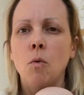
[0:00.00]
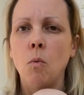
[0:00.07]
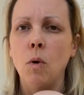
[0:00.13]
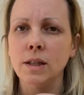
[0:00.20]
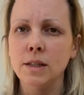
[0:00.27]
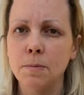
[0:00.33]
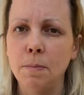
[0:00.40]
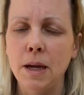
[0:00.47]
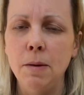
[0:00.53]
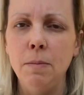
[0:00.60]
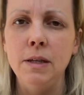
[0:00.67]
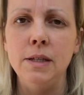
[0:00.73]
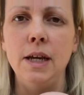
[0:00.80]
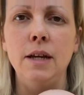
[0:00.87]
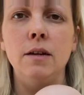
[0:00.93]
Once
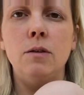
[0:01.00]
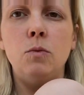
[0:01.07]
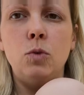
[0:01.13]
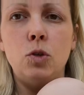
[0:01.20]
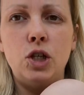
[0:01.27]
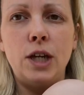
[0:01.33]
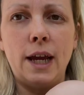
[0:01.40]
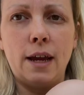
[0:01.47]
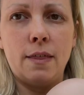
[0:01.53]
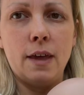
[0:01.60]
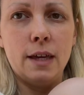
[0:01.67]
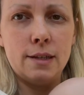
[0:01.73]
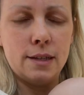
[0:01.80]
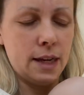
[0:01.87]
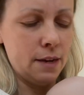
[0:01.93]
baby's in, we'll check
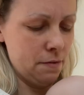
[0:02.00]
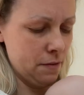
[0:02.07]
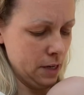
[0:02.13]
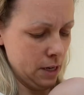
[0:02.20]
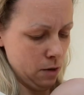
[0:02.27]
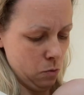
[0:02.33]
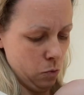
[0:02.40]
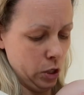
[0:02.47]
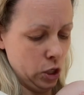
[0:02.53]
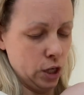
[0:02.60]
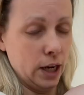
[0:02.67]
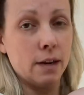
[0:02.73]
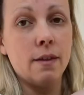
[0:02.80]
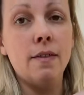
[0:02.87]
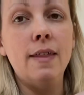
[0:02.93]
their safety. We
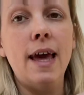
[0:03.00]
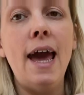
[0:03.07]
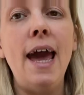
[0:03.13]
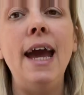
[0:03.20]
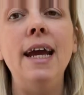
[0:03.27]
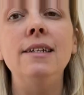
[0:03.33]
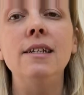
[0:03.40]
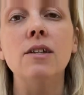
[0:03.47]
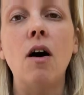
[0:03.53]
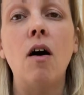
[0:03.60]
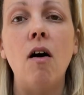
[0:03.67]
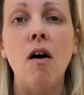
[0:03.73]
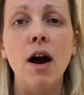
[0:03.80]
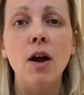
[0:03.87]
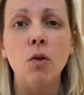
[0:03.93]
check that their head is
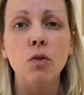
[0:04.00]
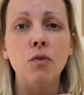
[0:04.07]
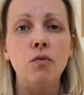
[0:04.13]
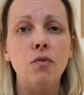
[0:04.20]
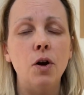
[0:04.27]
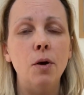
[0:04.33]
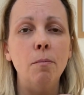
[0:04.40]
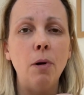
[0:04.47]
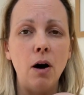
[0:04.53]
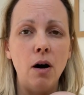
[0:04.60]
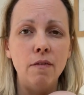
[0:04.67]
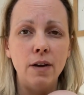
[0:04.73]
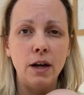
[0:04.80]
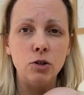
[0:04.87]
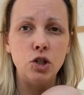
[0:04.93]
high on the firm
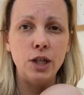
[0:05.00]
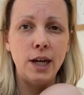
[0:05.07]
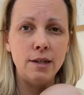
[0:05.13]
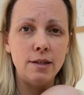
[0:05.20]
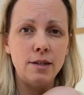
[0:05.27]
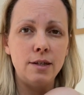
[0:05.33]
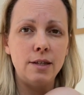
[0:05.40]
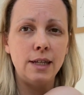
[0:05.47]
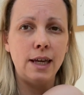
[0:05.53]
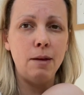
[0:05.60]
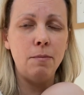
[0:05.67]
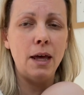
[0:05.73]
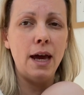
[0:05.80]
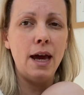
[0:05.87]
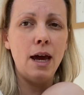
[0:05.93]
part of our chest to
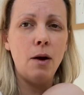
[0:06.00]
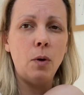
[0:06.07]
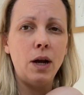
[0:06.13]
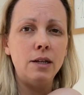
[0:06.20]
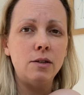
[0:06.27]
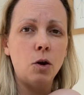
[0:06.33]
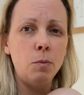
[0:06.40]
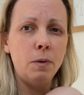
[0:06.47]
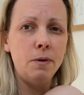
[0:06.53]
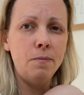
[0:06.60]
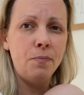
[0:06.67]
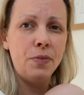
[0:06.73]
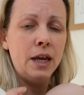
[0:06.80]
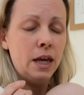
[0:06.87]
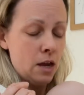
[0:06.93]
keep their airways open.
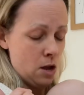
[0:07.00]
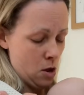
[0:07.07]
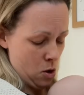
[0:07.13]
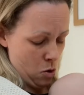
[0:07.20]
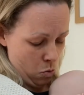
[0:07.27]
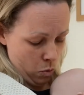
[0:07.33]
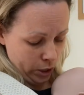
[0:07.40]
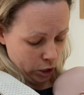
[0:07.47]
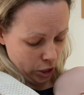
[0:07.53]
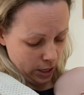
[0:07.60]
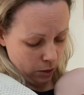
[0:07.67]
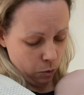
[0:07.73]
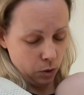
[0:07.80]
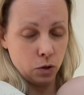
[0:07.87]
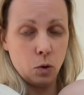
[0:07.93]
We
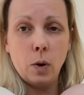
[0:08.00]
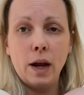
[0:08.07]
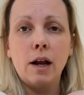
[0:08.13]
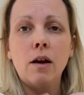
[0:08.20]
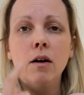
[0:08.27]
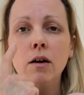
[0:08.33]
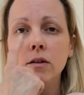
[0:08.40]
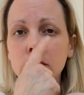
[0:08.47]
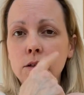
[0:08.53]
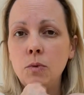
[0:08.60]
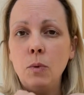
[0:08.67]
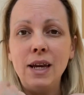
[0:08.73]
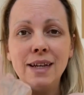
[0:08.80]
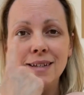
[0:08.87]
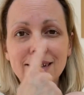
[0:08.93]
check with a quick glance that
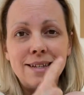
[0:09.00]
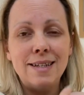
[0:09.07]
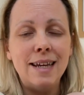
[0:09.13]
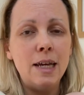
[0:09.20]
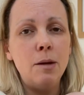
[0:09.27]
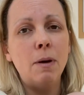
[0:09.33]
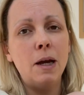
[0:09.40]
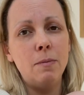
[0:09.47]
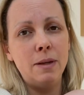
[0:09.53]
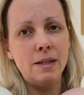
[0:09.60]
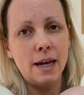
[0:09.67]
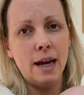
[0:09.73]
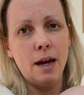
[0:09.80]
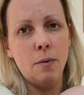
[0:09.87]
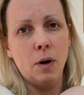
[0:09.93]
we can see
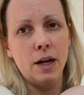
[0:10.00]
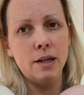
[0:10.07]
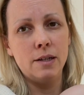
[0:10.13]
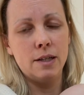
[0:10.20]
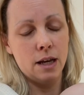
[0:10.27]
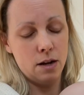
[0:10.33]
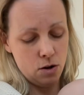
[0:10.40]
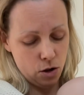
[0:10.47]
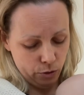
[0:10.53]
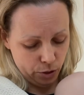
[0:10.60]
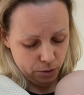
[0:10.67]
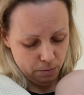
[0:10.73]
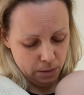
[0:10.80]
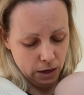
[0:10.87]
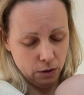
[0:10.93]
baby's airways. Their
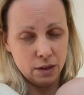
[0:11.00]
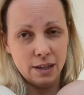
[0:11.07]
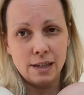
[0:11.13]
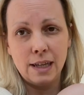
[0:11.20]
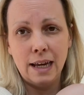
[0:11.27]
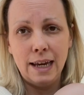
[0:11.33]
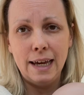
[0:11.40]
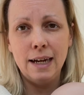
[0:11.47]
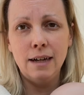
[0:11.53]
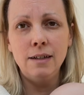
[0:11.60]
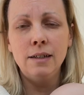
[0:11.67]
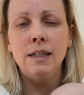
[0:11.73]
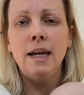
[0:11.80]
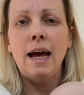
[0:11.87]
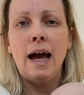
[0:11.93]
nose and mouth is
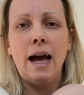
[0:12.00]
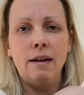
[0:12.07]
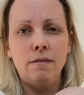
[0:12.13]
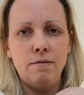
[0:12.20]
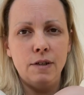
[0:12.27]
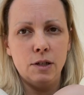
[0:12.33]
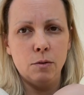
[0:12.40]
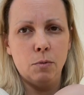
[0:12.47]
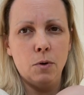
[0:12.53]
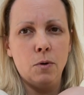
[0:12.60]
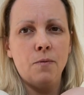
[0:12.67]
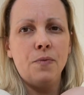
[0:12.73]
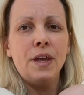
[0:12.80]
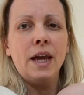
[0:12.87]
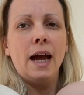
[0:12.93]
clear and
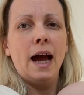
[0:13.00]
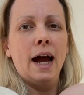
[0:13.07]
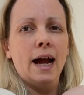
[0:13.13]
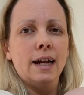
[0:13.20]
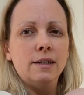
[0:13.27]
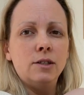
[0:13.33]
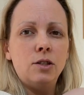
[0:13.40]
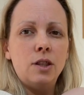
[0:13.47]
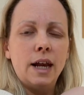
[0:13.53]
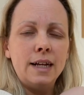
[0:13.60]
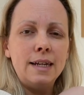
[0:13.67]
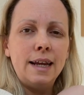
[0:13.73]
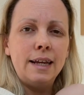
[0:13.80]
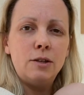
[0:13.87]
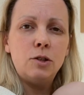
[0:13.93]
visible, and
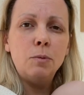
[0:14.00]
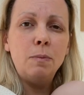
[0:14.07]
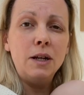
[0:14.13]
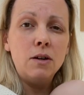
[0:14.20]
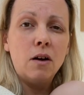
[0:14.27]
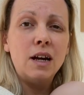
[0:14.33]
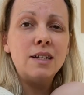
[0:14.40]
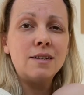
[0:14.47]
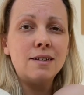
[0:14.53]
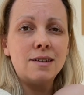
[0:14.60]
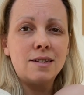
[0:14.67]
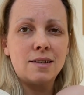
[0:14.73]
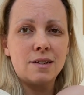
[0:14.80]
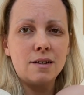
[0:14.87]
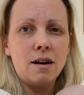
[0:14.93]
they need to be nice
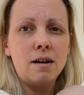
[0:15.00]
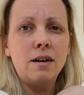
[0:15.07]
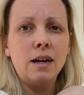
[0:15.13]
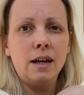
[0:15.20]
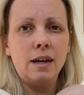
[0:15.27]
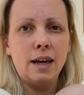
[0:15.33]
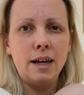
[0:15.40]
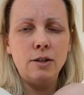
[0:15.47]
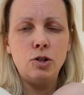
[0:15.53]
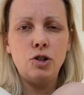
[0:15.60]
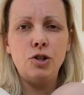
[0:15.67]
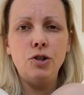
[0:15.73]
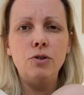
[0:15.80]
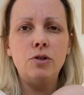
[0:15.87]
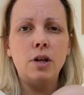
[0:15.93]
and snug
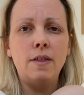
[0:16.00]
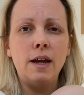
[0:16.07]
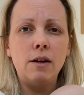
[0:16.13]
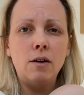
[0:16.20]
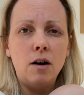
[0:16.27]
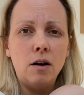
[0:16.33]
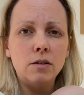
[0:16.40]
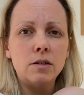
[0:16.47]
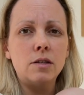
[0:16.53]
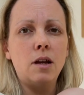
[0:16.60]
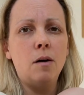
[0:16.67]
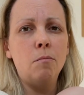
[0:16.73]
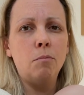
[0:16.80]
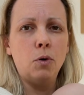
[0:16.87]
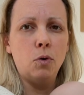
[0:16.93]
against you so they can't
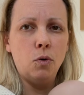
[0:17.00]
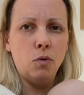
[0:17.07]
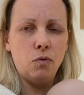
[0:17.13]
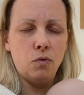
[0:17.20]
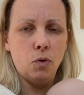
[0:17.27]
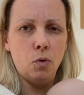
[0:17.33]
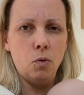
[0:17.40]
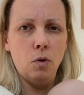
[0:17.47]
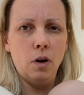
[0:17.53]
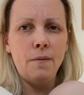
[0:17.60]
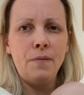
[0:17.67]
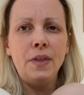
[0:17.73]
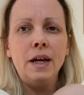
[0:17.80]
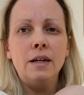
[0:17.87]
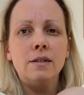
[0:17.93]
slump or fall.
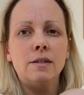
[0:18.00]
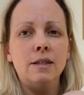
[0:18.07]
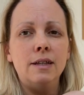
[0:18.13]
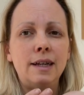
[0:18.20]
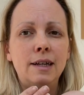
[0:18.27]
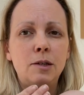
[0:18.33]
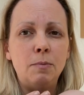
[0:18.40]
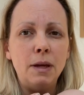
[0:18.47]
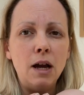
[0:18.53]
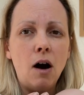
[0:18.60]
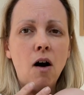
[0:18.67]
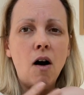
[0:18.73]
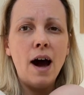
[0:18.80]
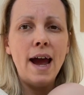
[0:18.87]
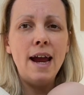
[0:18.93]
So they need to be
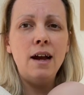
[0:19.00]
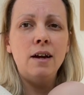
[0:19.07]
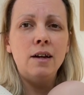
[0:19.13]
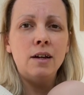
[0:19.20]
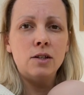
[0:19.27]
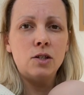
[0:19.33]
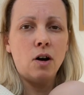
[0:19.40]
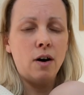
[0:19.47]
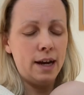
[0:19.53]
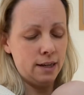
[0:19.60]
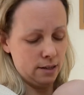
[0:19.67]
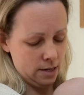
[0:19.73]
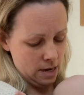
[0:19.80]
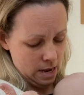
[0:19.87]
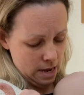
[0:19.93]
high,
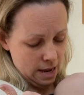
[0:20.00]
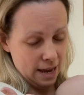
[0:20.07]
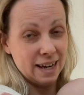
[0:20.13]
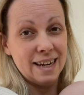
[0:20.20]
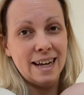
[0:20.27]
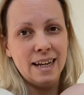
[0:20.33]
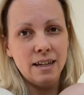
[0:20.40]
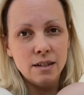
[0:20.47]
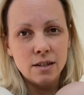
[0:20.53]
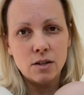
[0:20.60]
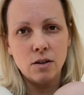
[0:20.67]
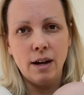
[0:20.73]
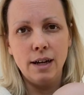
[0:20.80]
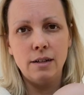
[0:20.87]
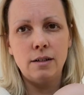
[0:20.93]
tight, and in
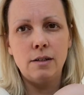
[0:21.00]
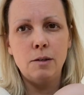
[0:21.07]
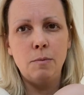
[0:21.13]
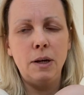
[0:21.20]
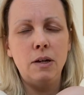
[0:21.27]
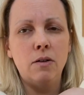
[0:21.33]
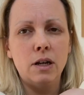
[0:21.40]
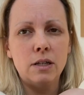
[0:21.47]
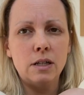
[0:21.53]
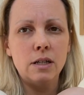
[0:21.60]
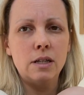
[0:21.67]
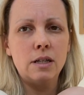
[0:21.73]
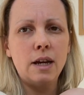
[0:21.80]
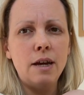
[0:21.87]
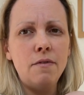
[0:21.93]
sight to be
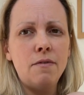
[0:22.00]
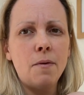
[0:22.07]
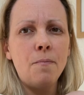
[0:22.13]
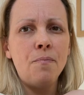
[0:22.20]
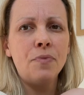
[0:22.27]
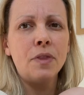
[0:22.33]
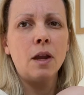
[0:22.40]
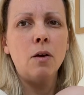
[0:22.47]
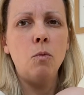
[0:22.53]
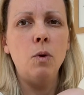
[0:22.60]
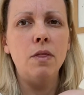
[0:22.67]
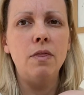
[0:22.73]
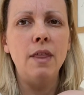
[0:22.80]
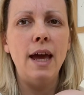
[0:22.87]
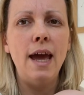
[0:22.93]
nice and safe
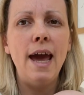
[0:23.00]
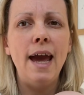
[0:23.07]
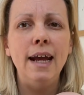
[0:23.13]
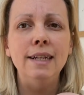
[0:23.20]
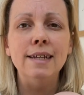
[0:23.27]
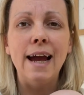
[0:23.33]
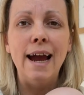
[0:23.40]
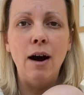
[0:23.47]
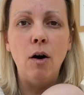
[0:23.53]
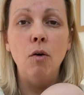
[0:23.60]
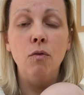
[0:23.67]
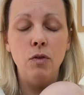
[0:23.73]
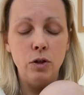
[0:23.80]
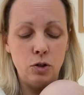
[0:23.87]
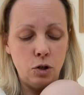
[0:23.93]
with their head
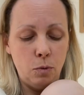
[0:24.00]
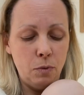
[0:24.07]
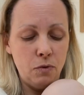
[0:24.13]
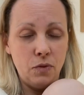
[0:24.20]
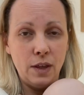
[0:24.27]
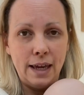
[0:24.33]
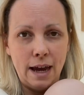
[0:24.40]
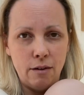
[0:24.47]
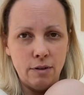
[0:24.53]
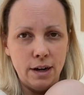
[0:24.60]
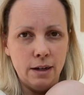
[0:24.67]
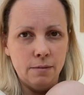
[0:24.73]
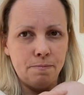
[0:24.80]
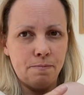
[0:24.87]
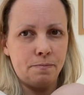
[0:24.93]
out of the top of the
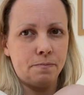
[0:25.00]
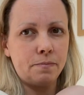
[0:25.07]
carrier.